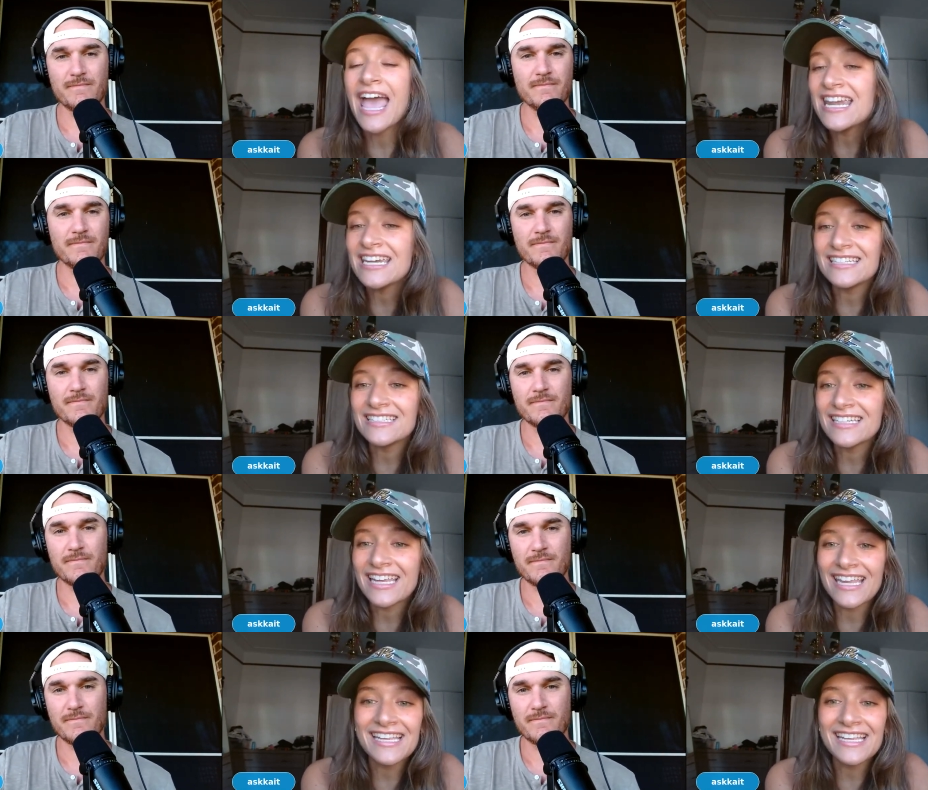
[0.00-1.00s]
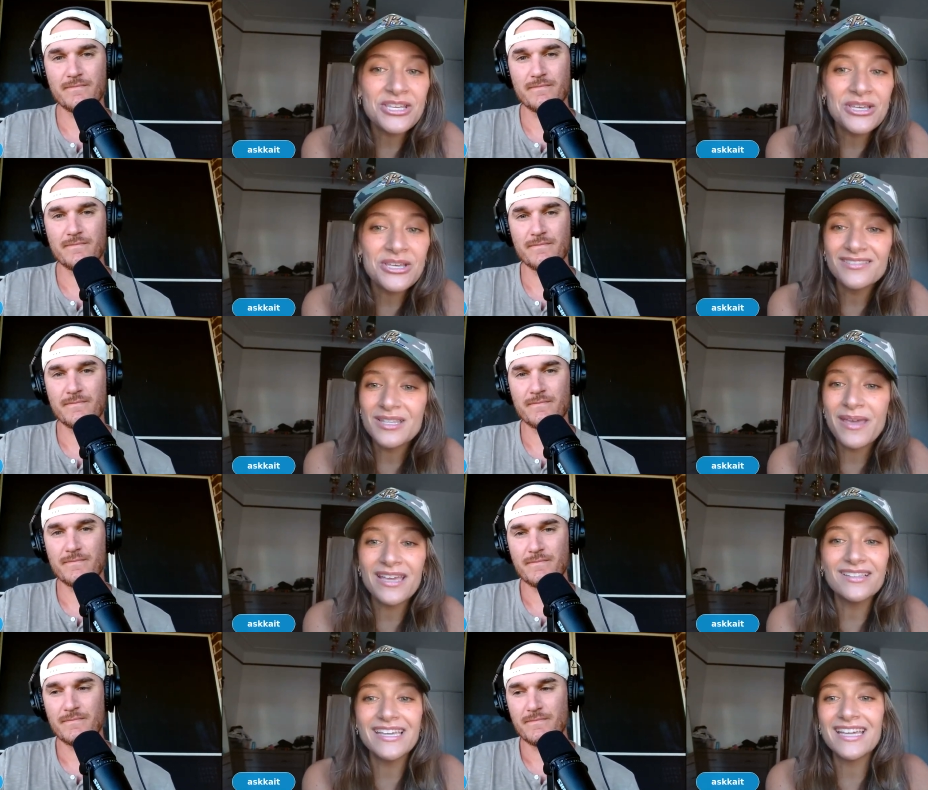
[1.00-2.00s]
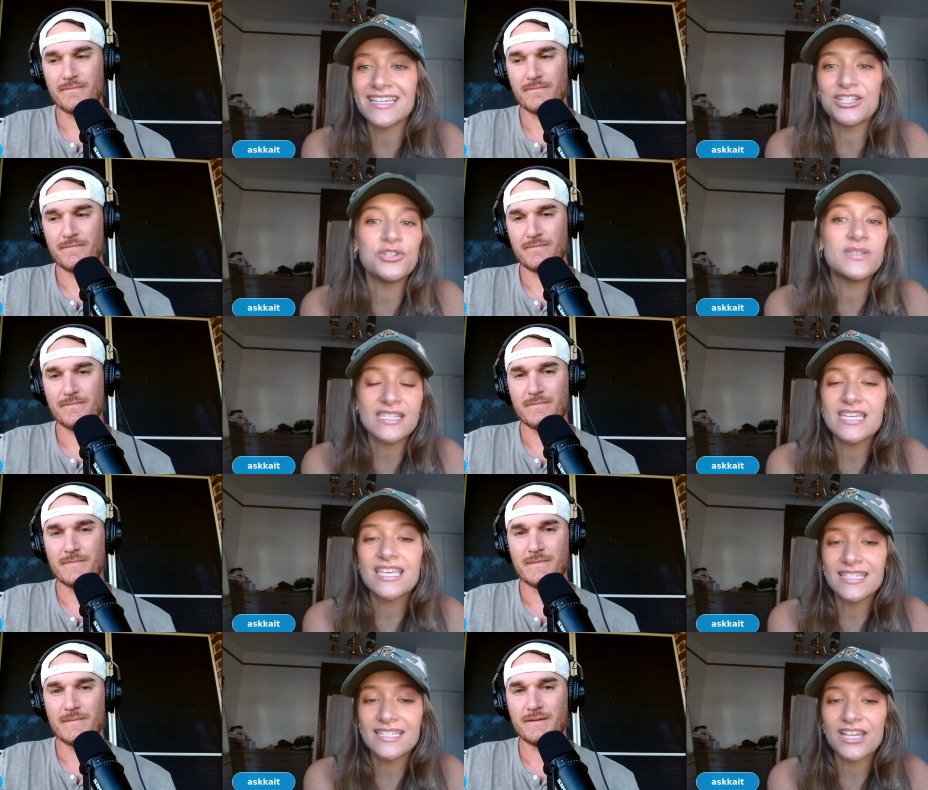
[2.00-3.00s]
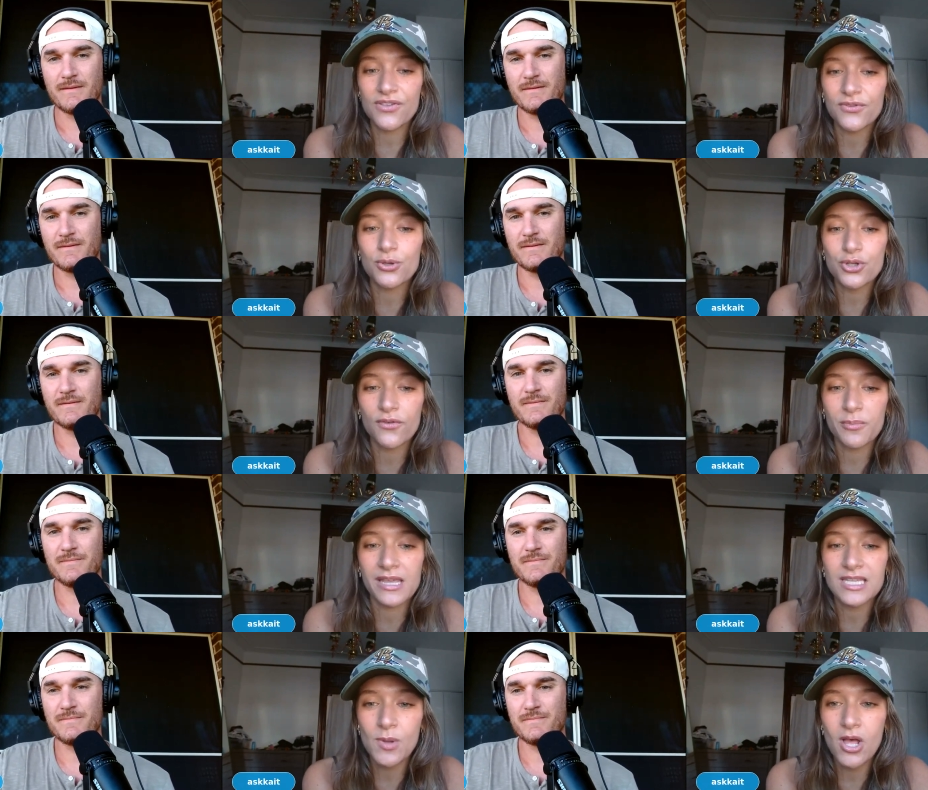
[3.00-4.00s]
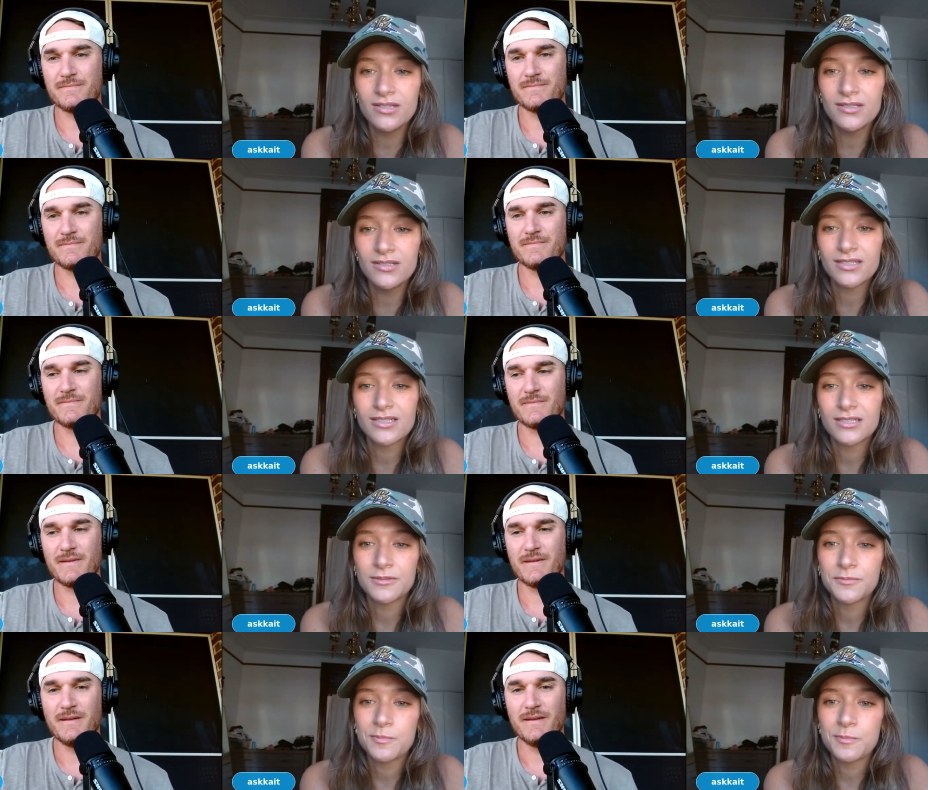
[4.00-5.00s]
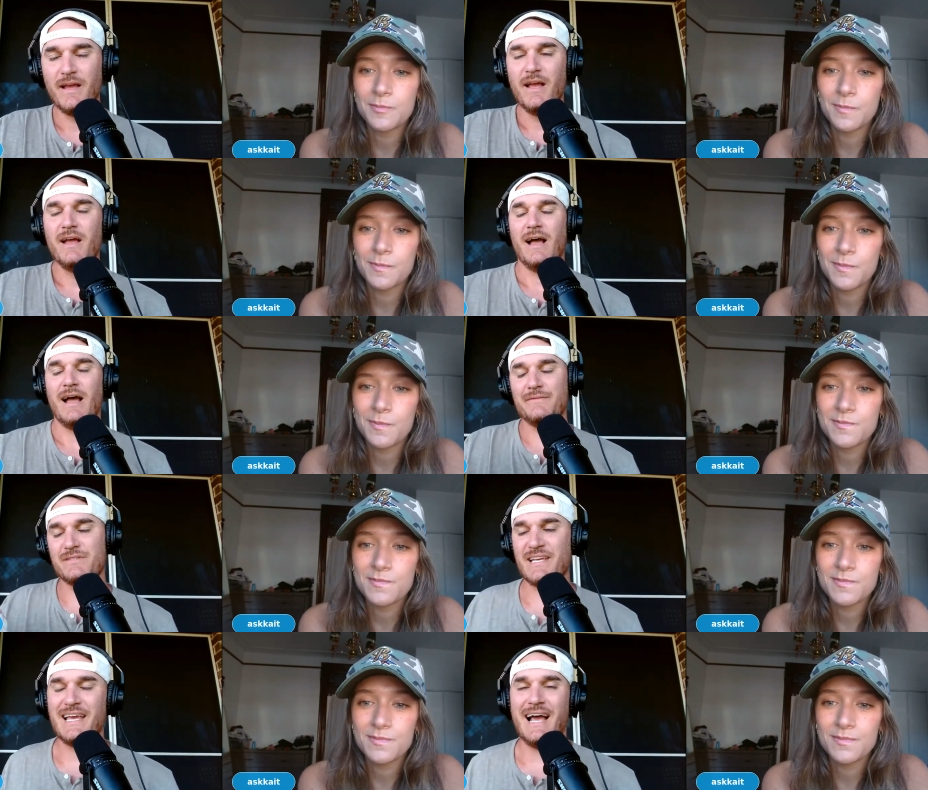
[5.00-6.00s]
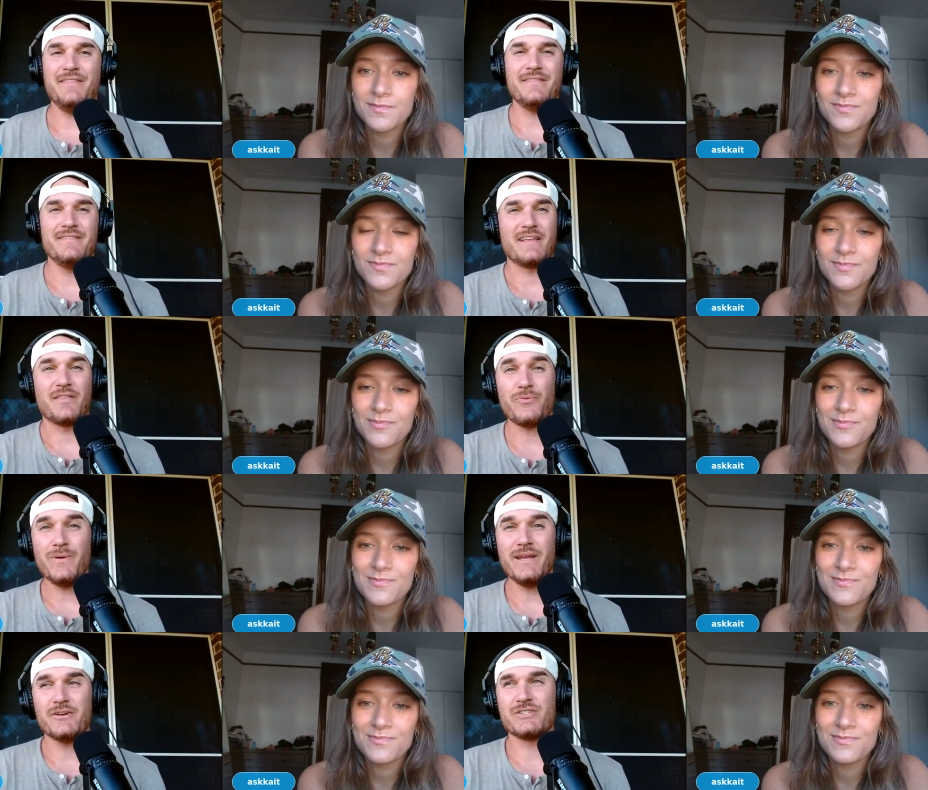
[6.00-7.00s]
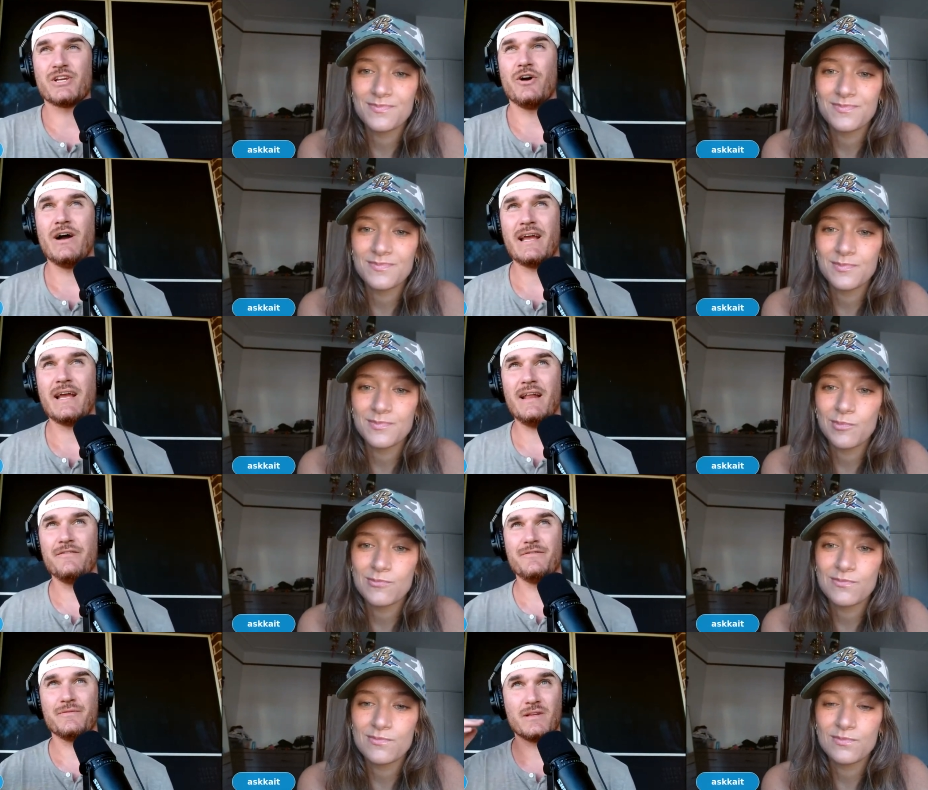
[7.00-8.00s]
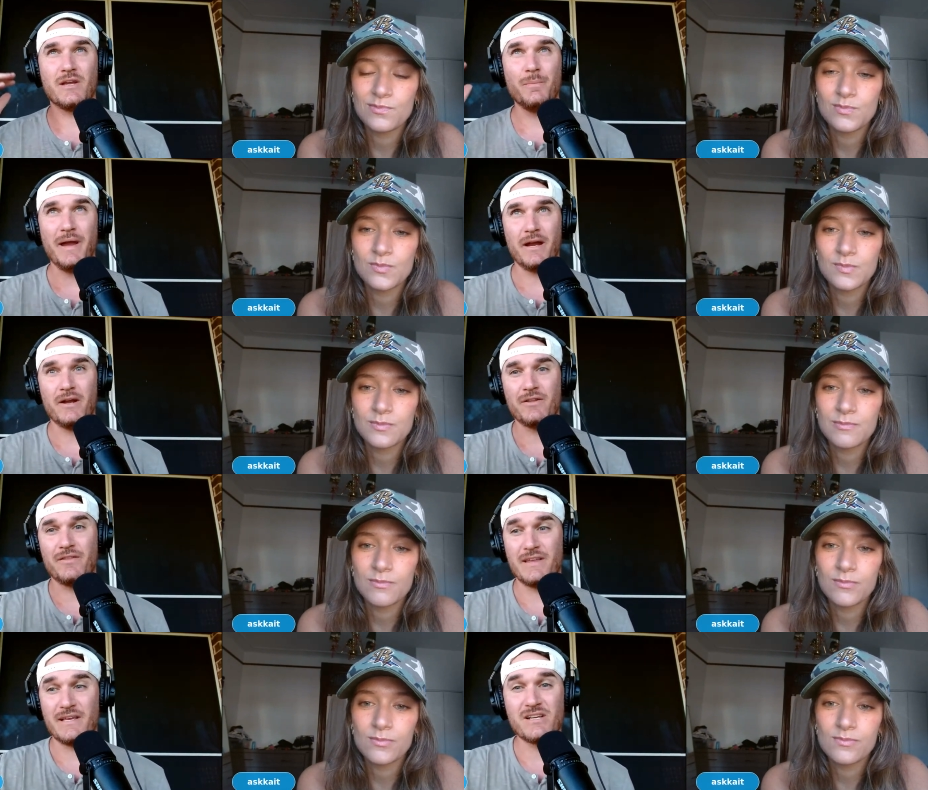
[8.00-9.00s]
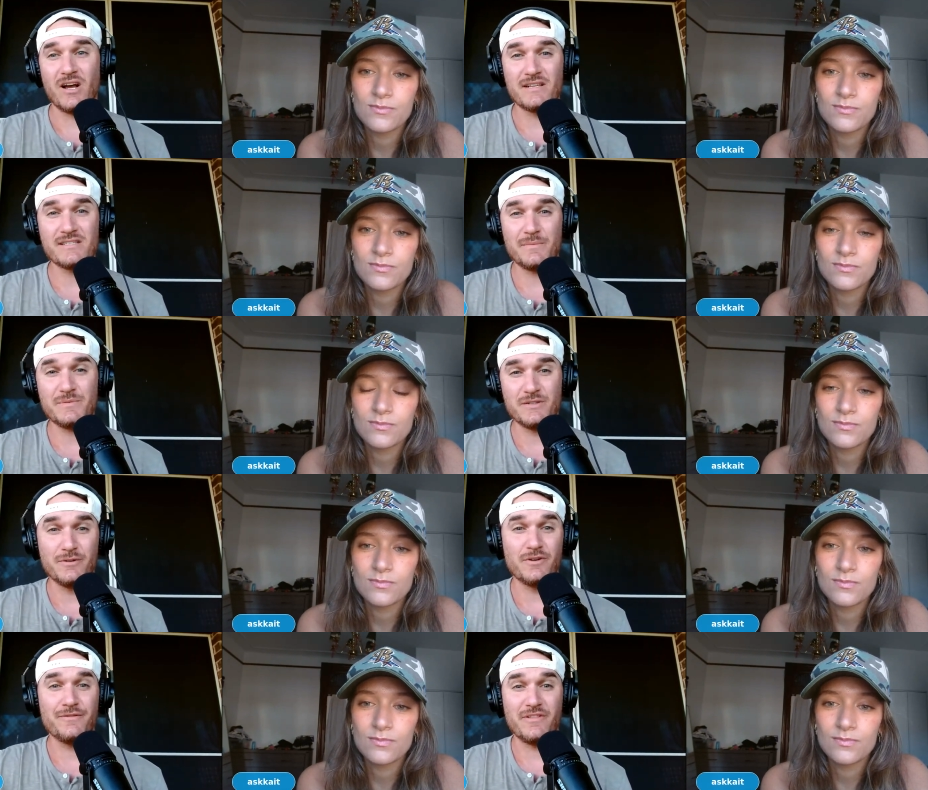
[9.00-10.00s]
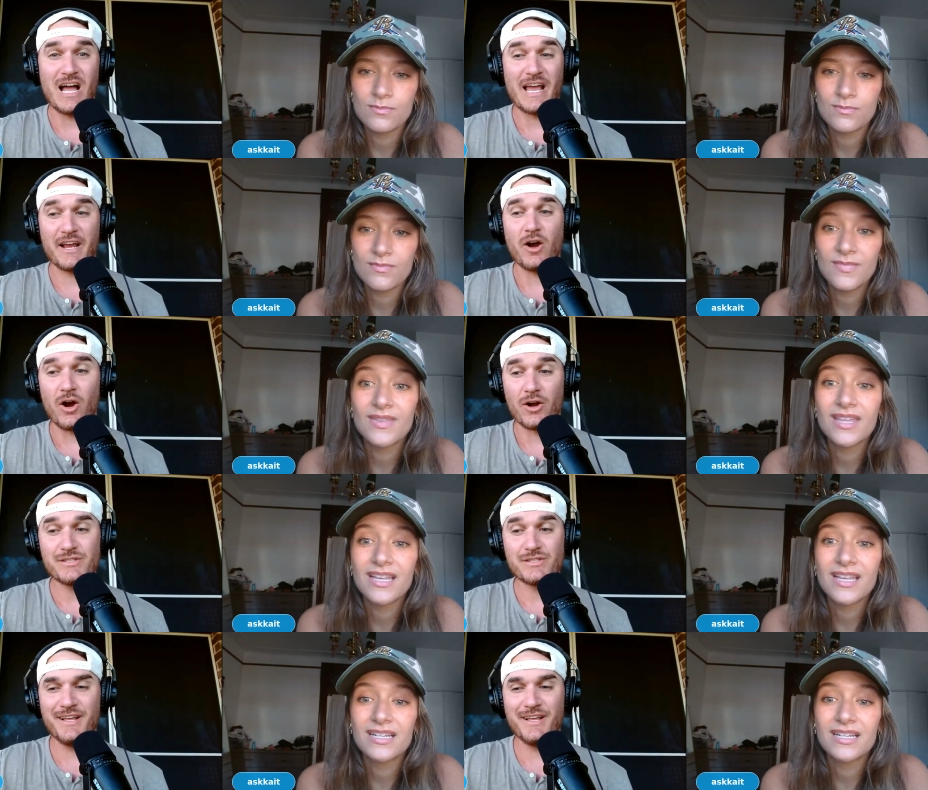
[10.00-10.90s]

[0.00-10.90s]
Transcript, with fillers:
Speaker 1: get into the big leagues? Like, do you see this as the future for baseball?
Speaker 2: See, I like three years ago, I kind of compared this concept to flying cars